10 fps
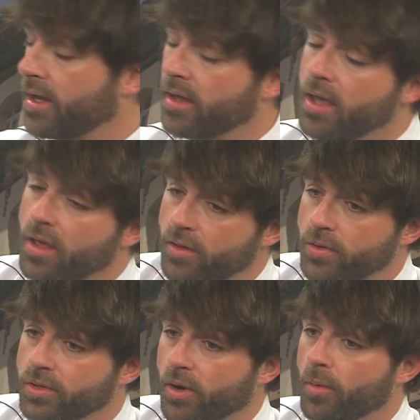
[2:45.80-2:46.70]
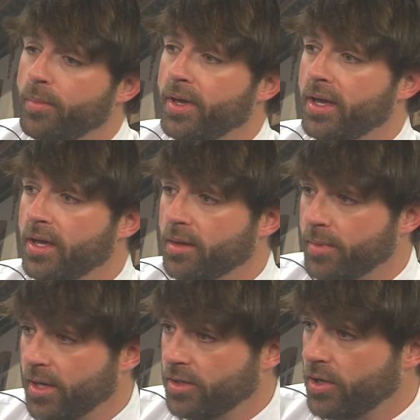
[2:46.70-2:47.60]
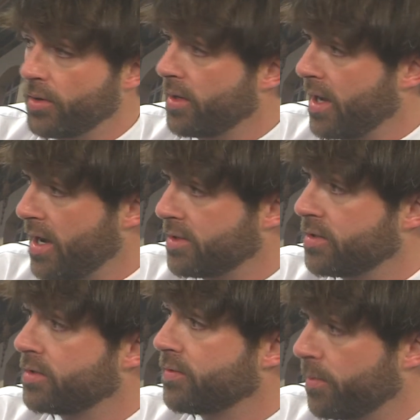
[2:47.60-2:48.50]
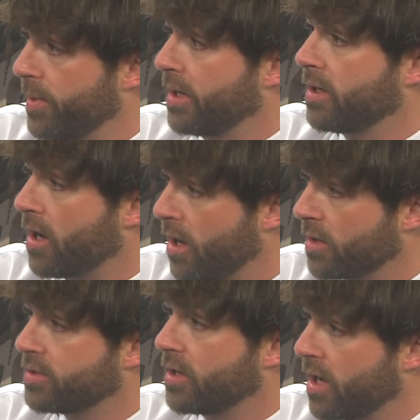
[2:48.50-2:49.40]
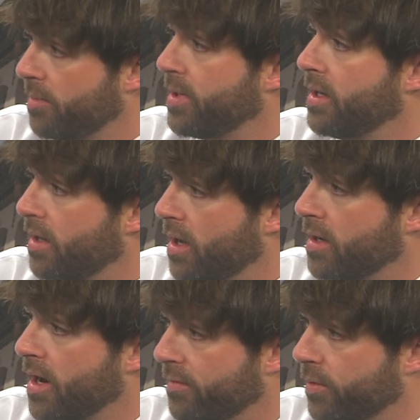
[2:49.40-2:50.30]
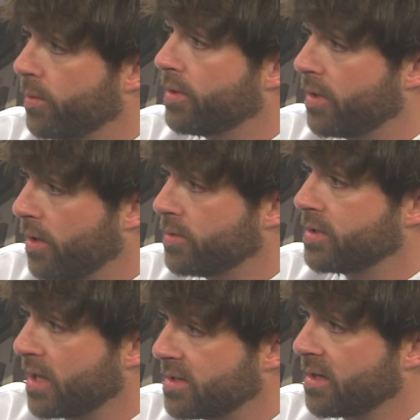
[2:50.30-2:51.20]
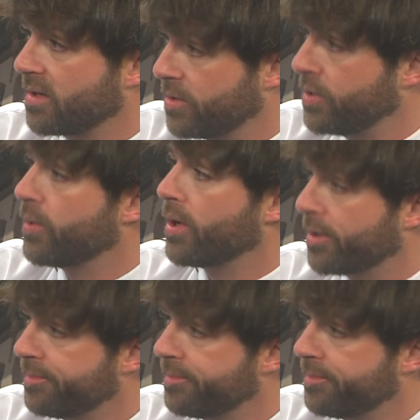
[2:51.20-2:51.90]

Yeah. Those are big choking hazards for big dogs, so you got to be careful with those in case they like to chew on them.